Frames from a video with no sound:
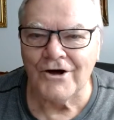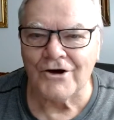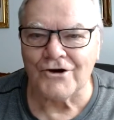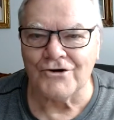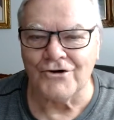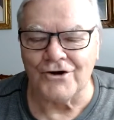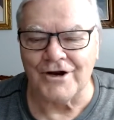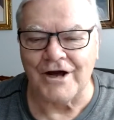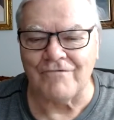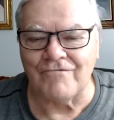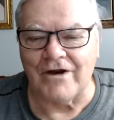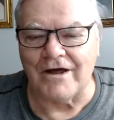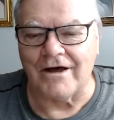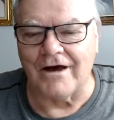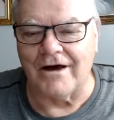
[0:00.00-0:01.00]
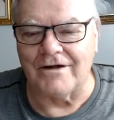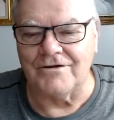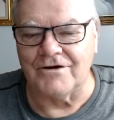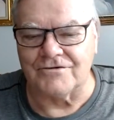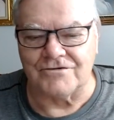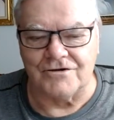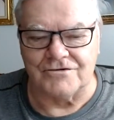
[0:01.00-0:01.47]
Good evening, and
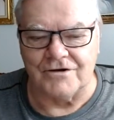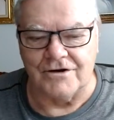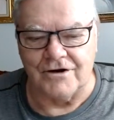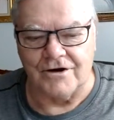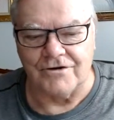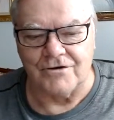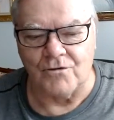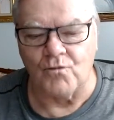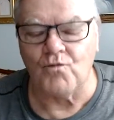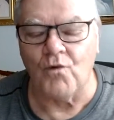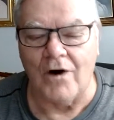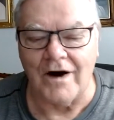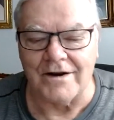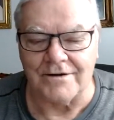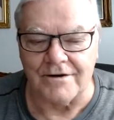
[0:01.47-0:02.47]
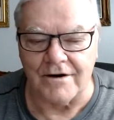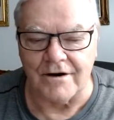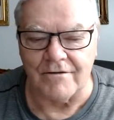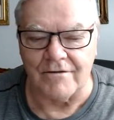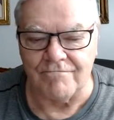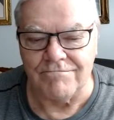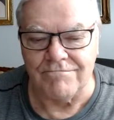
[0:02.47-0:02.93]
this is another one
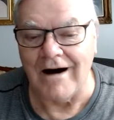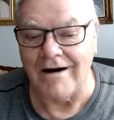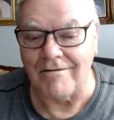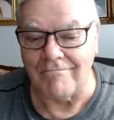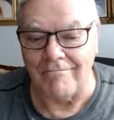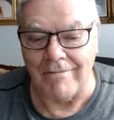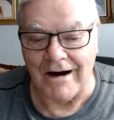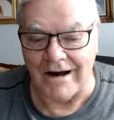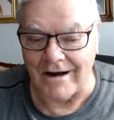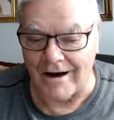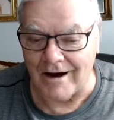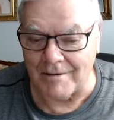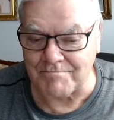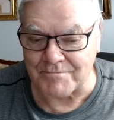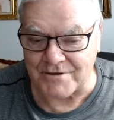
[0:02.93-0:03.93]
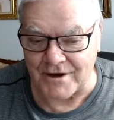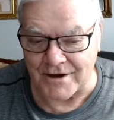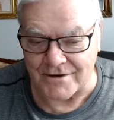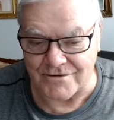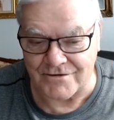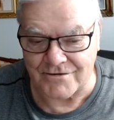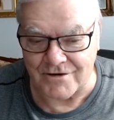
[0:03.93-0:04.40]
of my
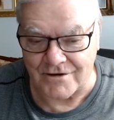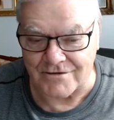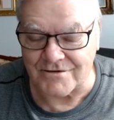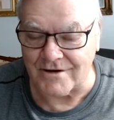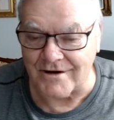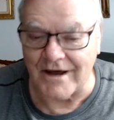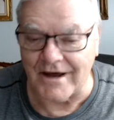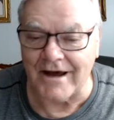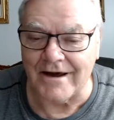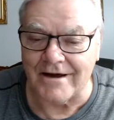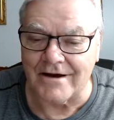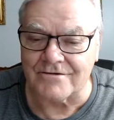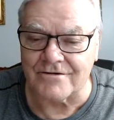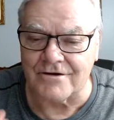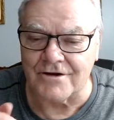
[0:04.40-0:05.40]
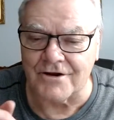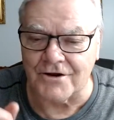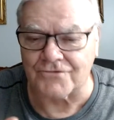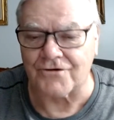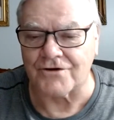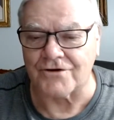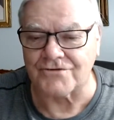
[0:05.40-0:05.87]
updates, and today is an
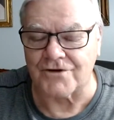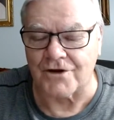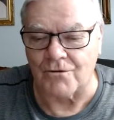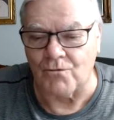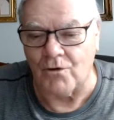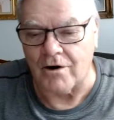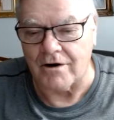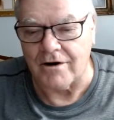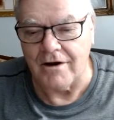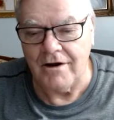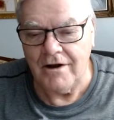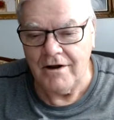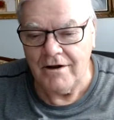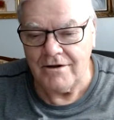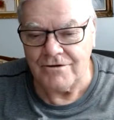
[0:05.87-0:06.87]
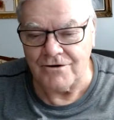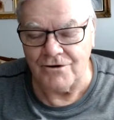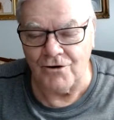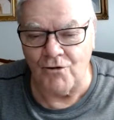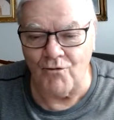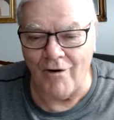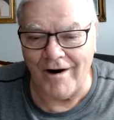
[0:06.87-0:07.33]
interesting one. You know
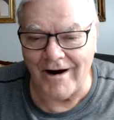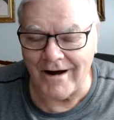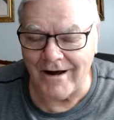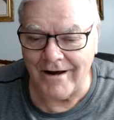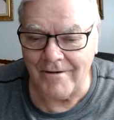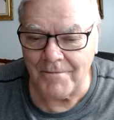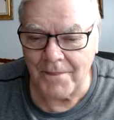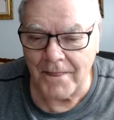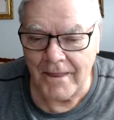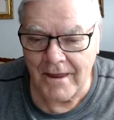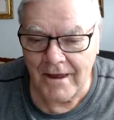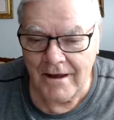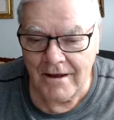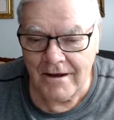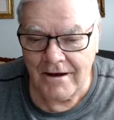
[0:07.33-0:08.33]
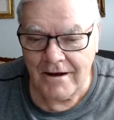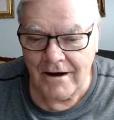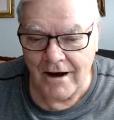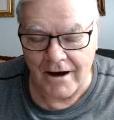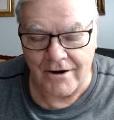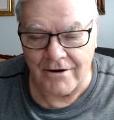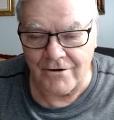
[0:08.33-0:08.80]
why?
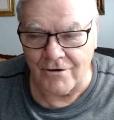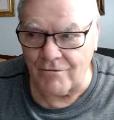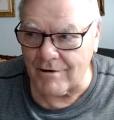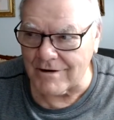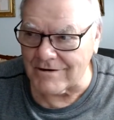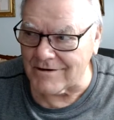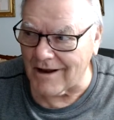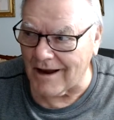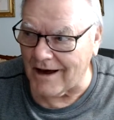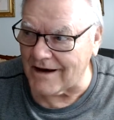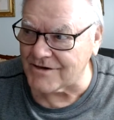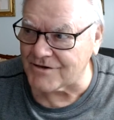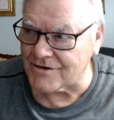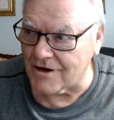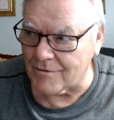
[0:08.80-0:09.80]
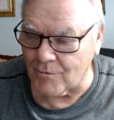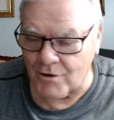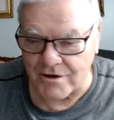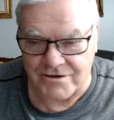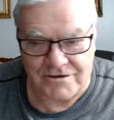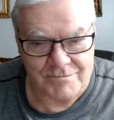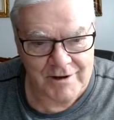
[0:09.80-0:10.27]
I don't know when the last time
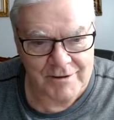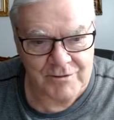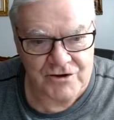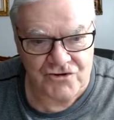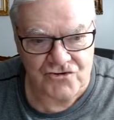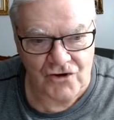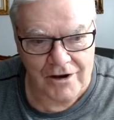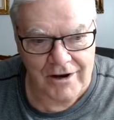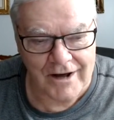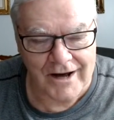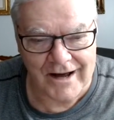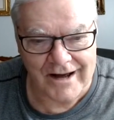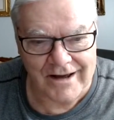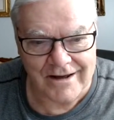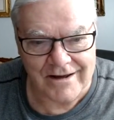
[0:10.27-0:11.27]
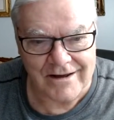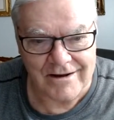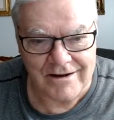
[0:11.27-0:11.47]
was, maybe July